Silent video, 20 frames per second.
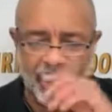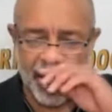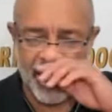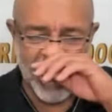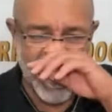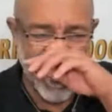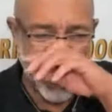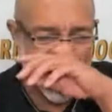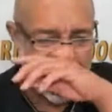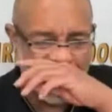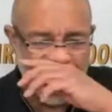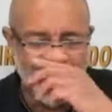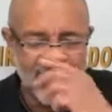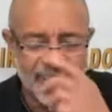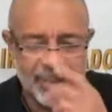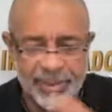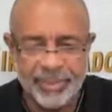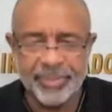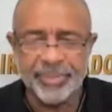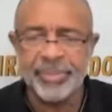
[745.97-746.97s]
okay?
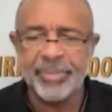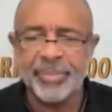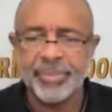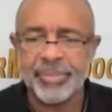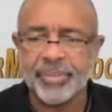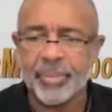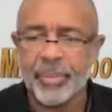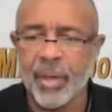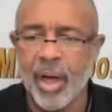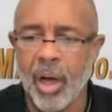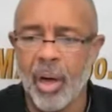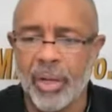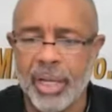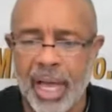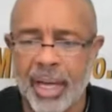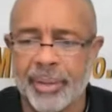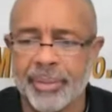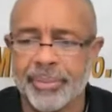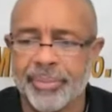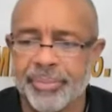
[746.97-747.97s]
Okay.